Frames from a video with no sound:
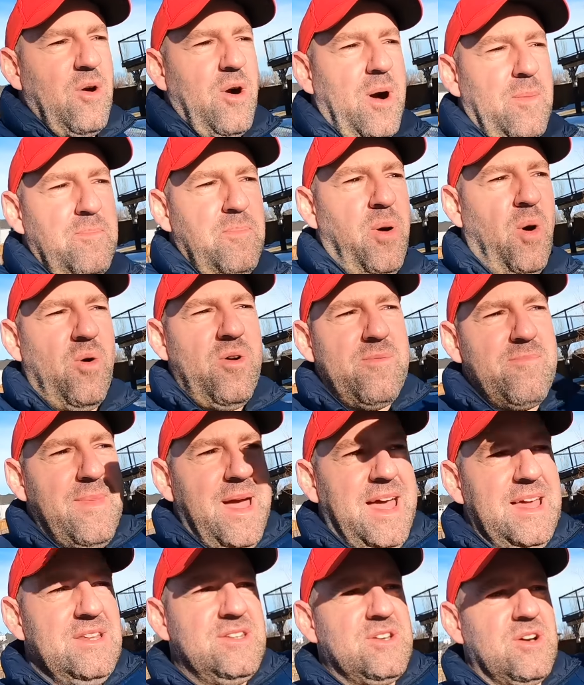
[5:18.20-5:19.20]
a
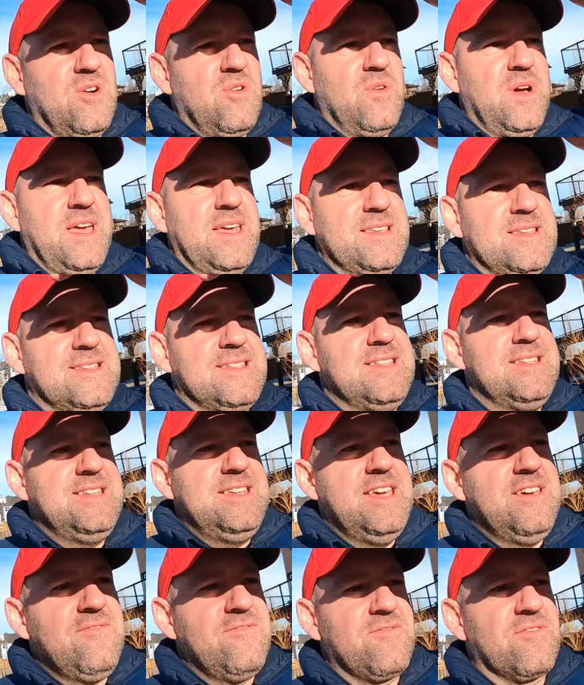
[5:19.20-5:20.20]
portmanteau is
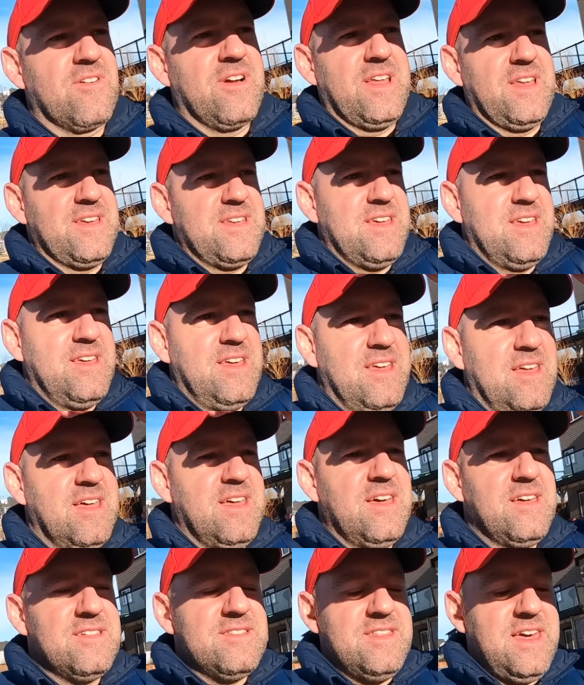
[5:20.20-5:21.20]
different
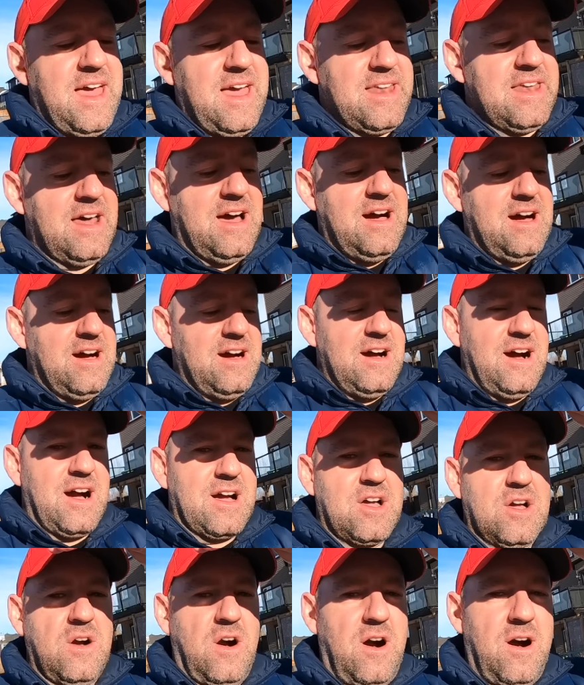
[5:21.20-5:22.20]
than uh, a
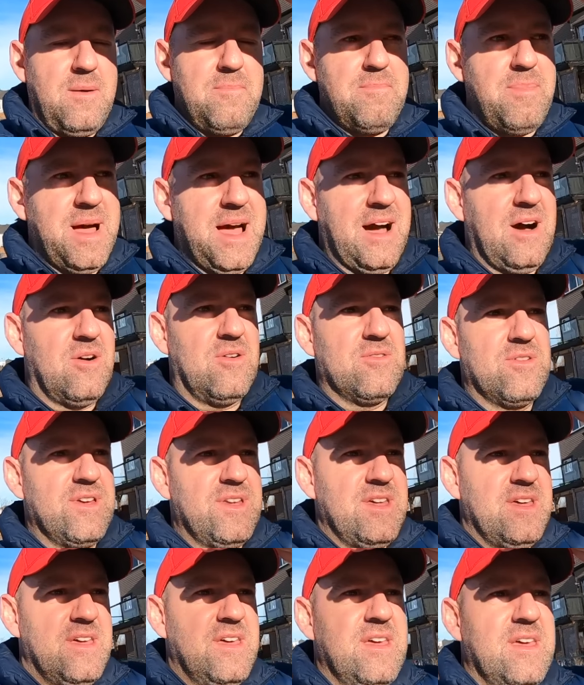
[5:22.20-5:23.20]

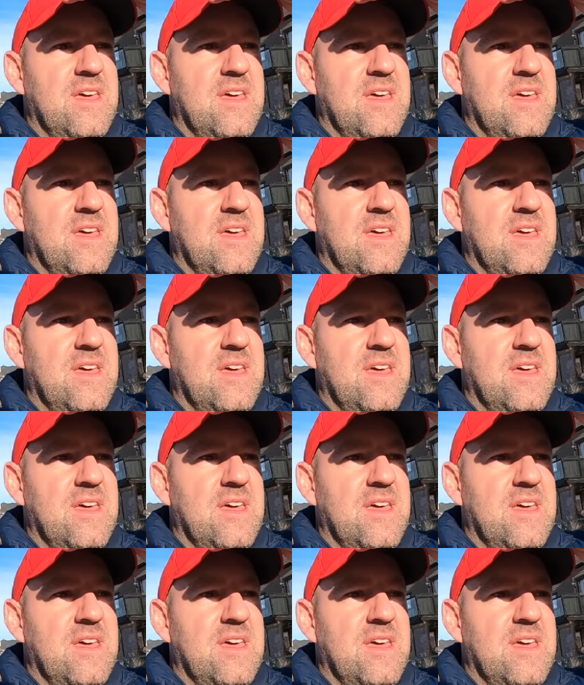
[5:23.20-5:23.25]
compound